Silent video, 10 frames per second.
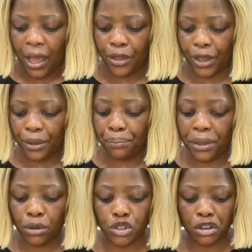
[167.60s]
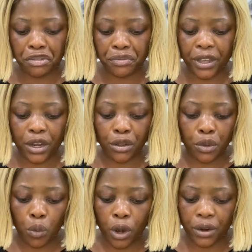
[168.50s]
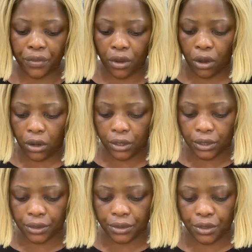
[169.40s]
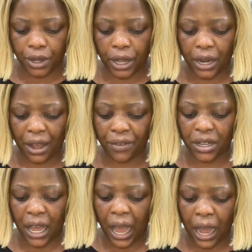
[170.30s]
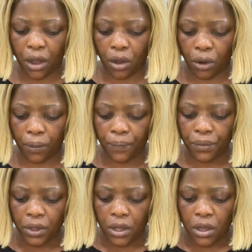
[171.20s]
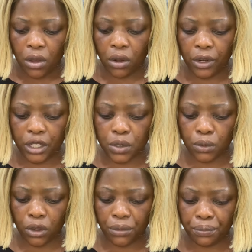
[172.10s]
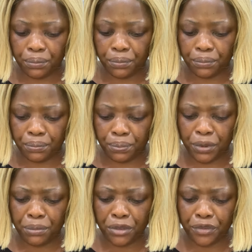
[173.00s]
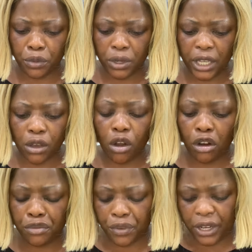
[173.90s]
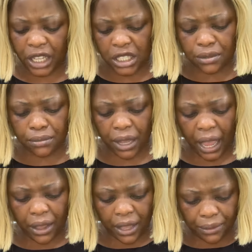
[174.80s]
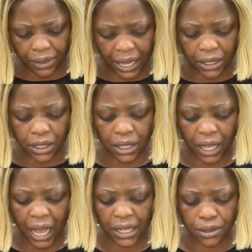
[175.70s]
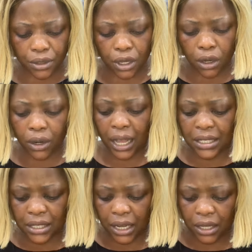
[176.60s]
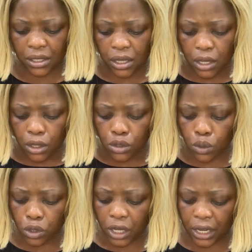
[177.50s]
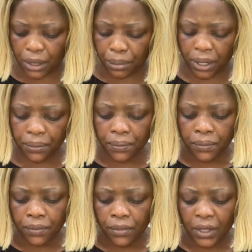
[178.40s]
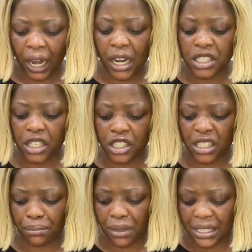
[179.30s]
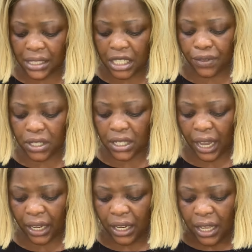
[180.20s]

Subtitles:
build your faith on the word of God. You can have an anchor on this word. Be fully confident that as the Lord has said it, so shall it be. Galatians chapter 6 verse 9.